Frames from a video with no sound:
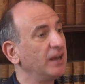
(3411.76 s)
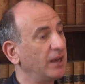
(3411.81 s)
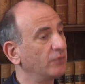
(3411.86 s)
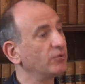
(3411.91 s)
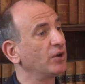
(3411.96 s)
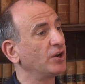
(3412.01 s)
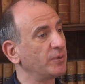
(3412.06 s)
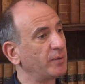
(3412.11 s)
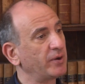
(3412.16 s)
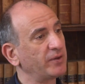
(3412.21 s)

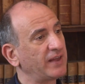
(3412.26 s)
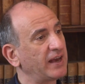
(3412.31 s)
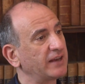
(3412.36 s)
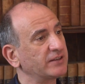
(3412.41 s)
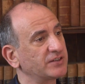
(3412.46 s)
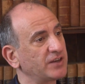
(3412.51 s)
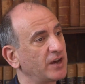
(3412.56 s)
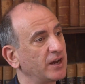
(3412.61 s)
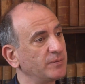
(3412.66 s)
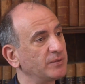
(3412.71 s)
around about that
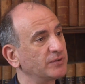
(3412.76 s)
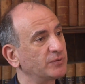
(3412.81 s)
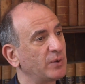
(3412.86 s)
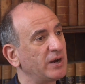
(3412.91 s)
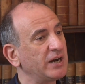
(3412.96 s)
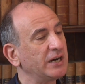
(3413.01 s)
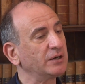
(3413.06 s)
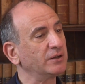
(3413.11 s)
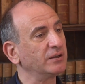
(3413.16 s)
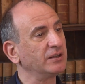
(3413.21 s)
time as
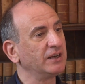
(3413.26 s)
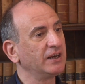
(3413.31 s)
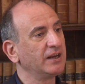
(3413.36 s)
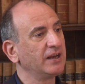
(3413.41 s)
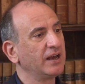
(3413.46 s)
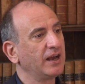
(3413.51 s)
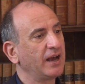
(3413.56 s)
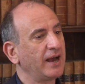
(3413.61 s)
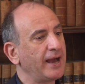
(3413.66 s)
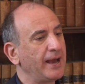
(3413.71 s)
well.
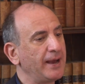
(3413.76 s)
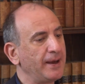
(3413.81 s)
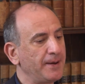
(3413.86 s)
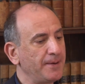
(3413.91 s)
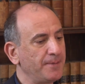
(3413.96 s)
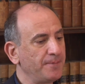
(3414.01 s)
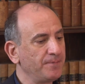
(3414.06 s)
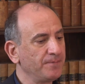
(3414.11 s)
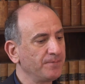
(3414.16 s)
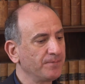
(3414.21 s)

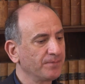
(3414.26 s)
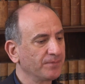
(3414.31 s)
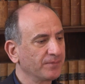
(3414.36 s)
Um,